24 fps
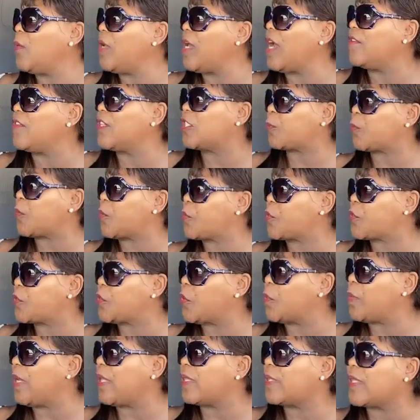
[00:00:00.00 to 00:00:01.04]
We have experienced
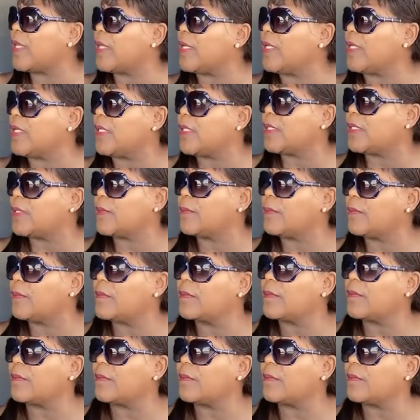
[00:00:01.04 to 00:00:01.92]
so many things.